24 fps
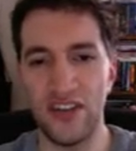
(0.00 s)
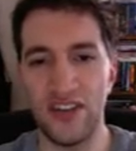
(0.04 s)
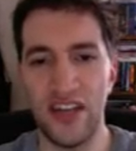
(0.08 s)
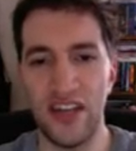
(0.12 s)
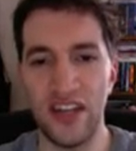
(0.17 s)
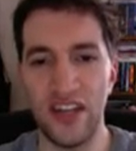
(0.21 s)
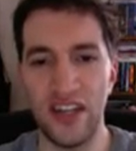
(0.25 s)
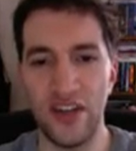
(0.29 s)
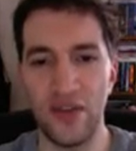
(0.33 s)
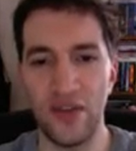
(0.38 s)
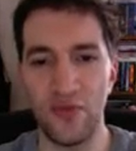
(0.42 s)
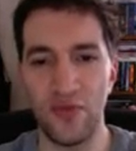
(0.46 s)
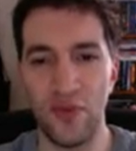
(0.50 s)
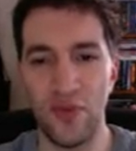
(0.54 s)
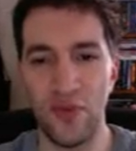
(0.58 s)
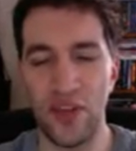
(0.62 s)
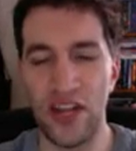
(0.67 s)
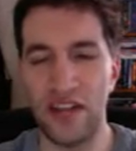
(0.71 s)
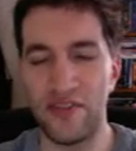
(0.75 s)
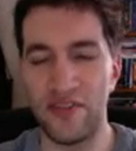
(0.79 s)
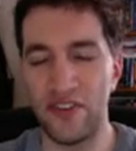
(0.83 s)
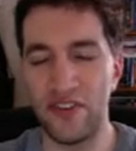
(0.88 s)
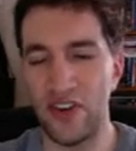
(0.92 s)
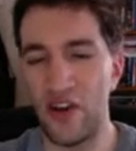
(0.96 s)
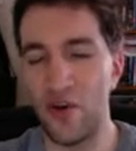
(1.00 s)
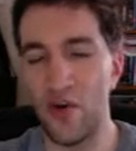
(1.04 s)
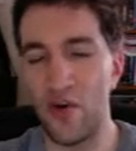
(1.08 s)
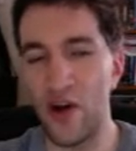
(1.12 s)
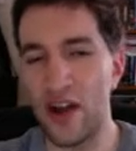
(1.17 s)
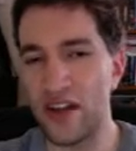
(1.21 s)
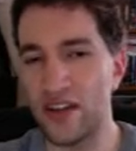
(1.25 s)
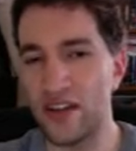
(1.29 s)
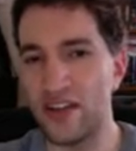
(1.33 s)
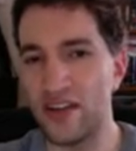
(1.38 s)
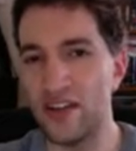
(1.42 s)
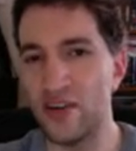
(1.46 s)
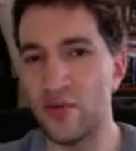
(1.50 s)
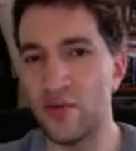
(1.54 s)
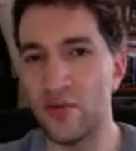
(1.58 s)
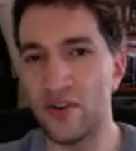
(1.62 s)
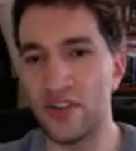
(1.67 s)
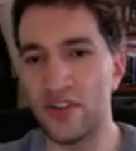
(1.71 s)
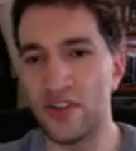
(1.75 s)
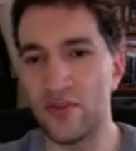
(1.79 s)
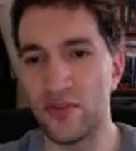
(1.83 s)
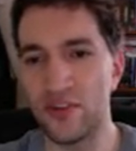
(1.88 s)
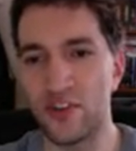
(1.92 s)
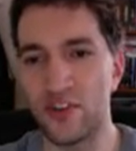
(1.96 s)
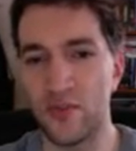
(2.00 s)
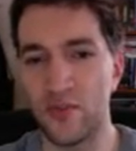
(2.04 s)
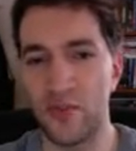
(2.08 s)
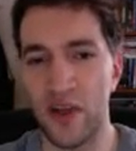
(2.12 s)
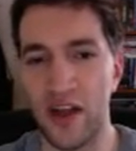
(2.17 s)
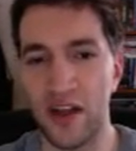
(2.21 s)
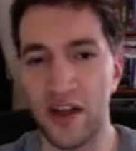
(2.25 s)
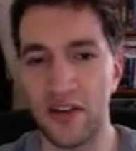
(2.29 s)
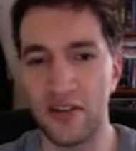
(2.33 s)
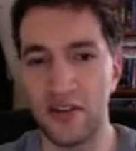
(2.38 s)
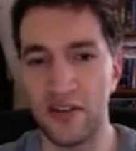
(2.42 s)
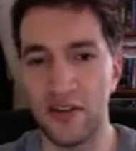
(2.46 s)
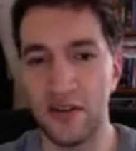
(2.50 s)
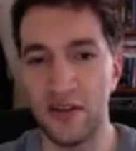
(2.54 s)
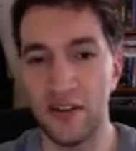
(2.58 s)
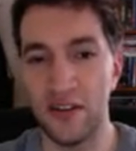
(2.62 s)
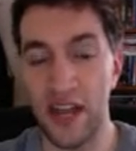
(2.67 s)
that you really have no idea what to expect.